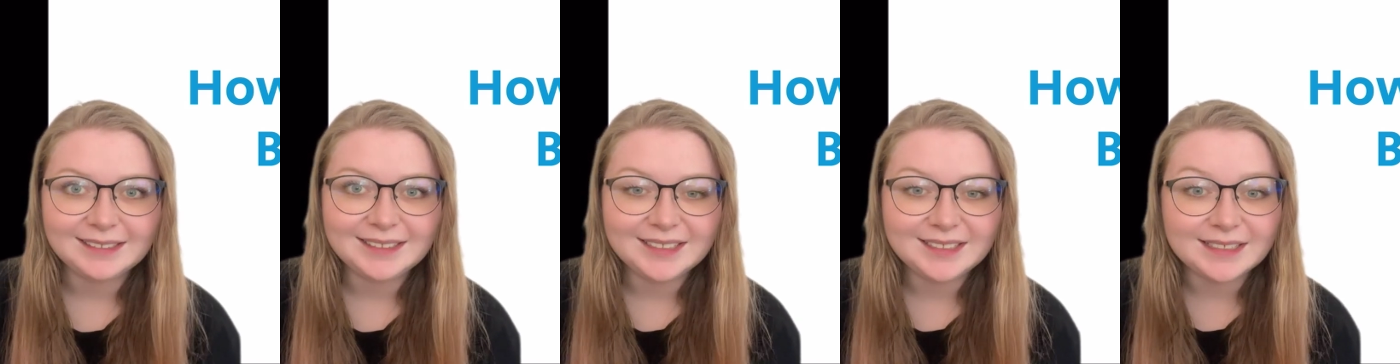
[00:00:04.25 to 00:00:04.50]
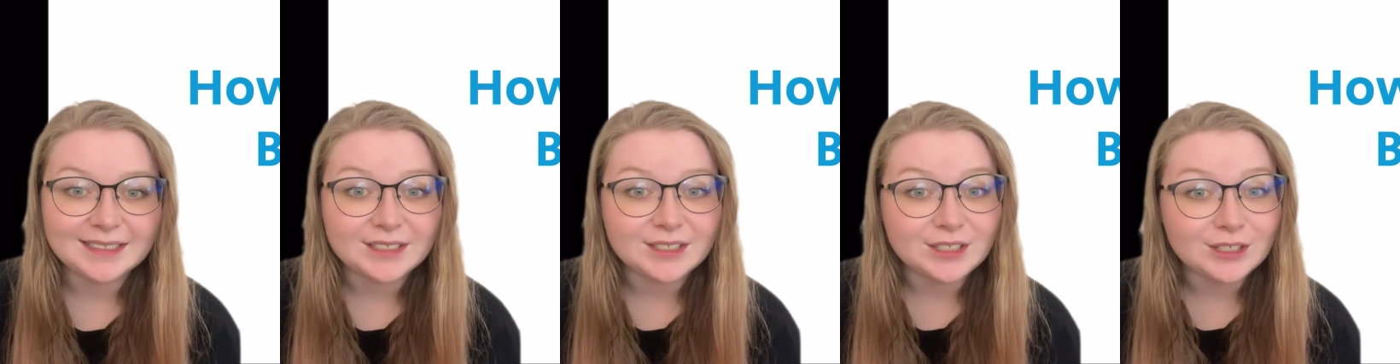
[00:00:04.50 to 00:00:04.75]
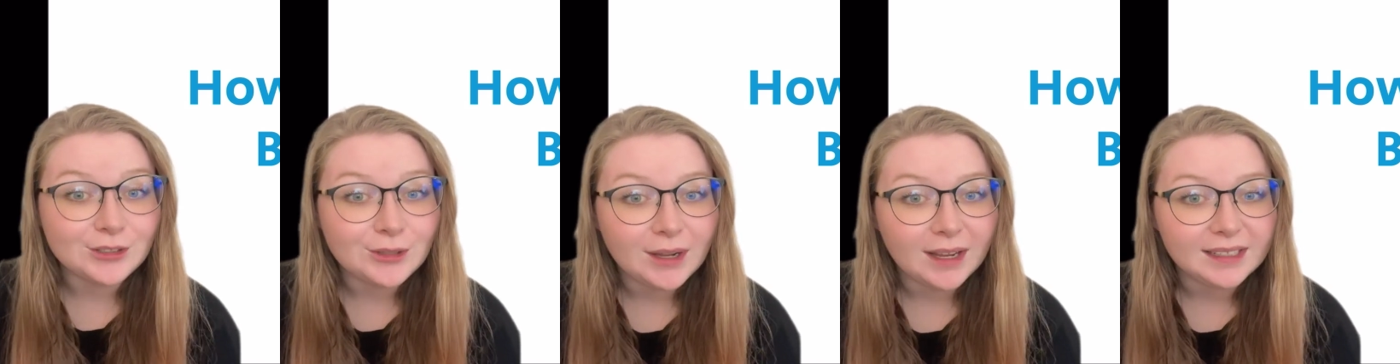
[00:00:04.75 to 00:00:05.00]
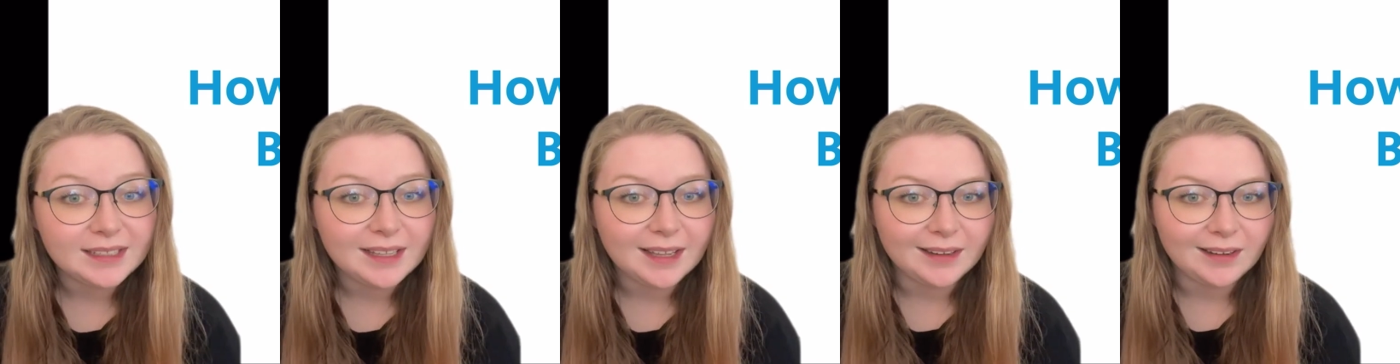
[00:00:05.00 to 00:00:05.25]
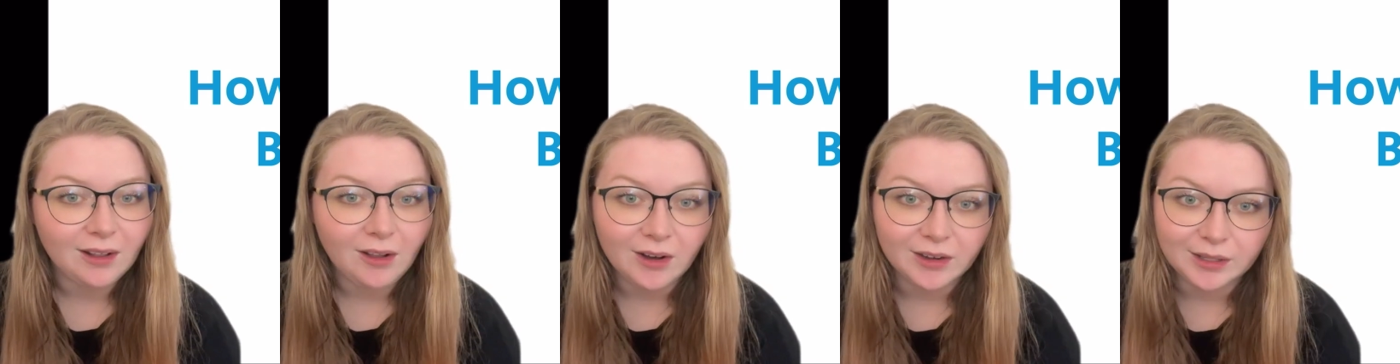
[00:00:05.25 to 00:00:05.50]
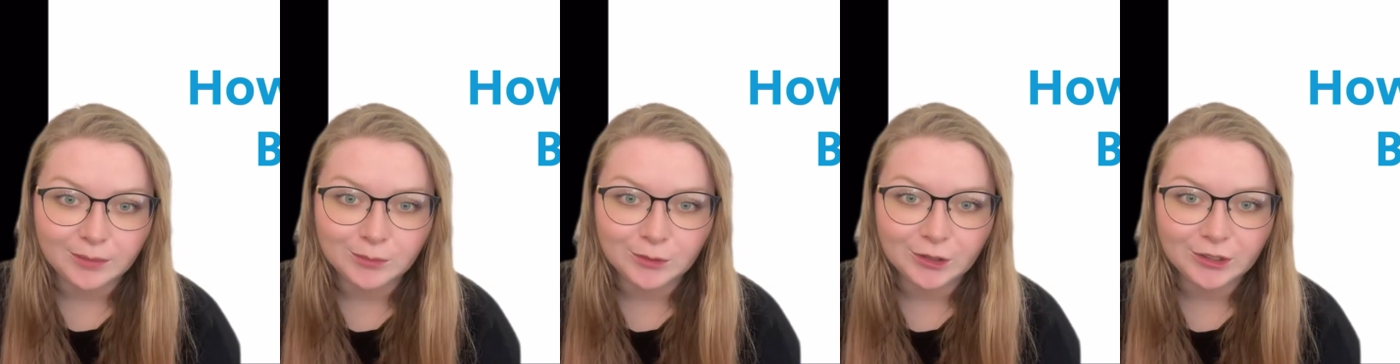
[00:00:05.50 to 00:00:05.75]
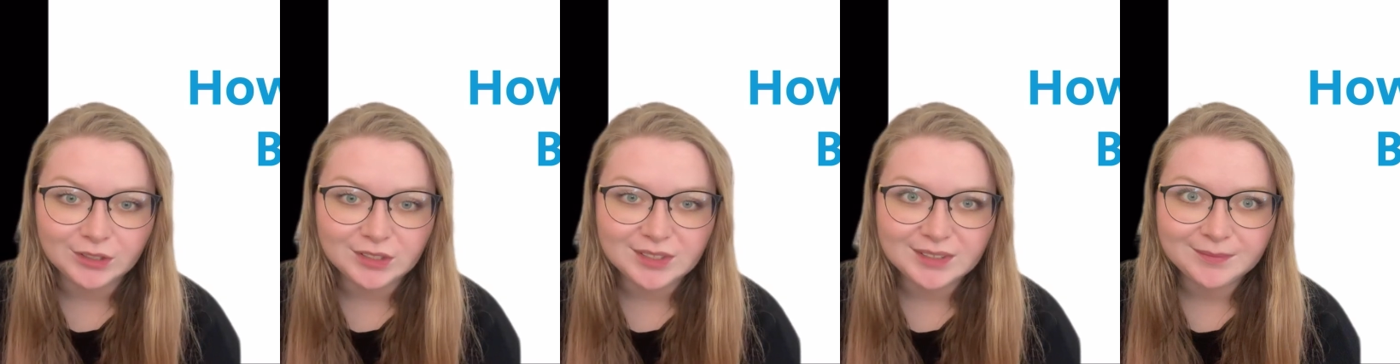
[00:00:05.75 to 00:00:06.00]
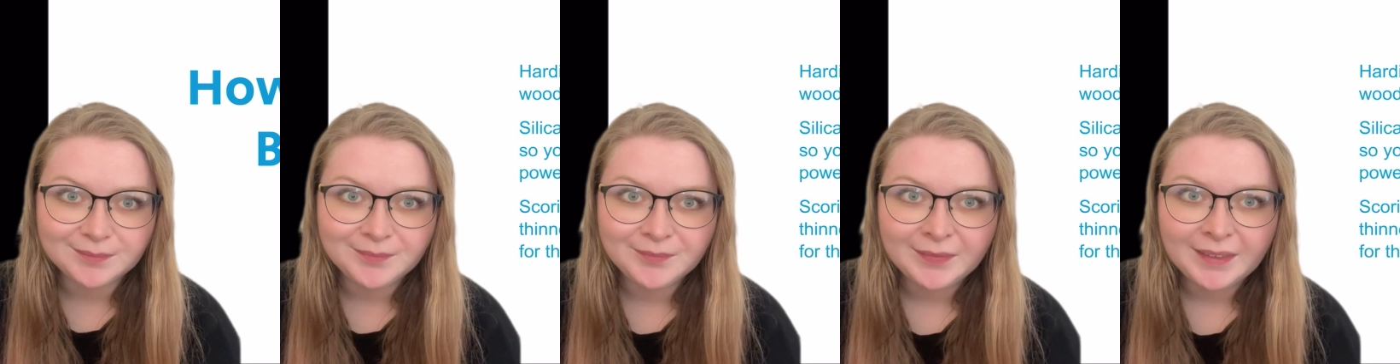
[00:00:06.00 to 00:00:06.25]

to teach you how to cut Hardie boards.